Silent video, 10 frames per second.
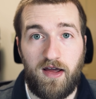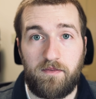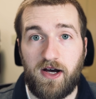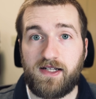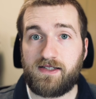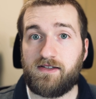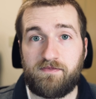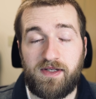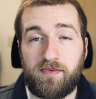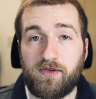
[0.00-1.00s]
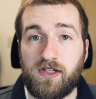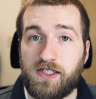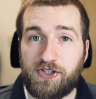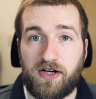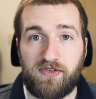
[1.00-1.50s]
But people
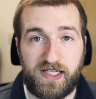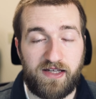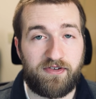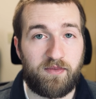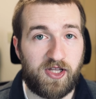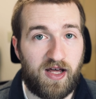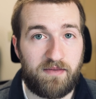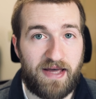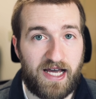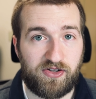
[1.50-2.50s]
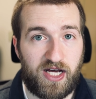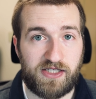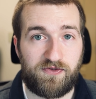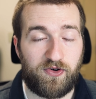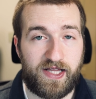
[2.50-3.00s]
generally give him a lot of
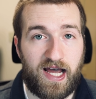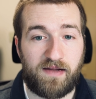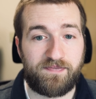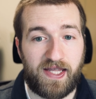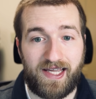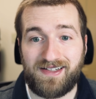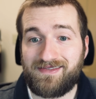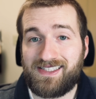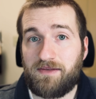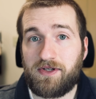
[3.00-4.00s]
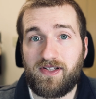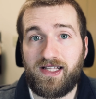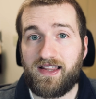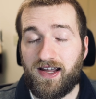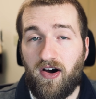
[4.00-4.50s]
backlash for that, and typically
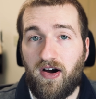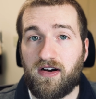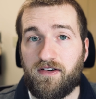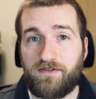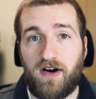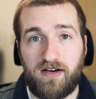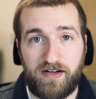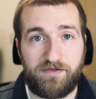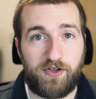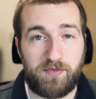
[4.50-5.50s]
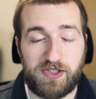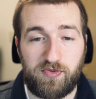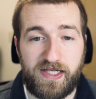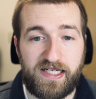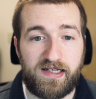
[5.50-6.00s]
they are far and few
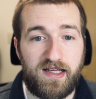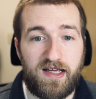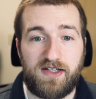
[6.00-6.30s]
between,